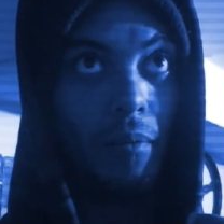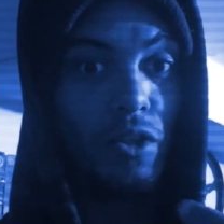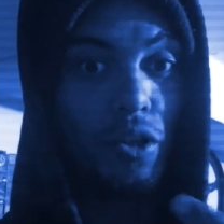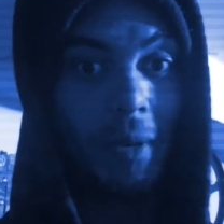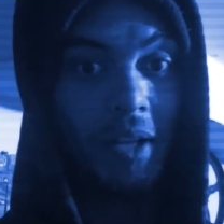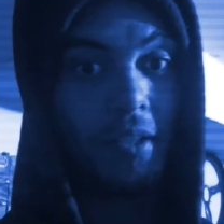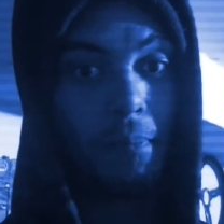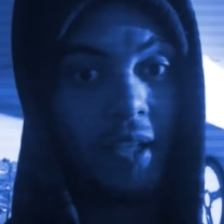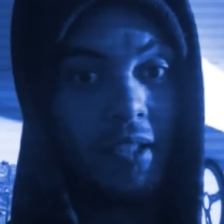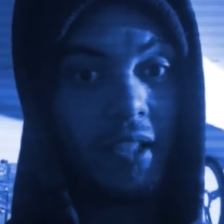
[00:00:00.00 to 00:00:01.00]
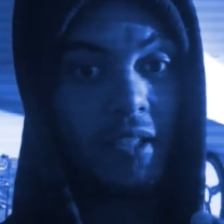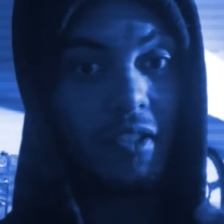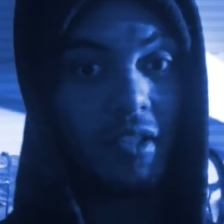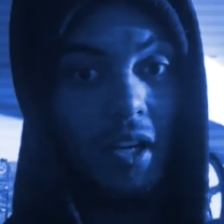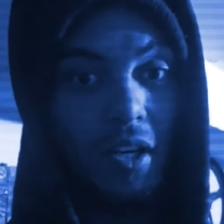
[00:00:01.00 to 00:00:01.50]
2 melted
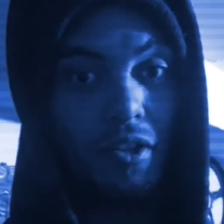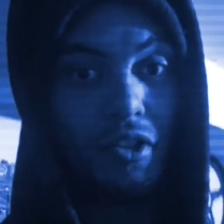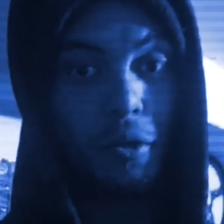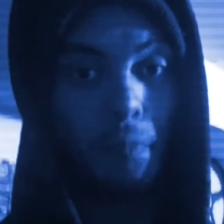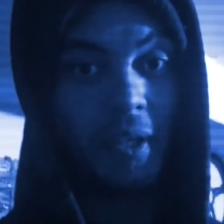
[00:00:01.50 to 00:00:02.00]
pistons, 2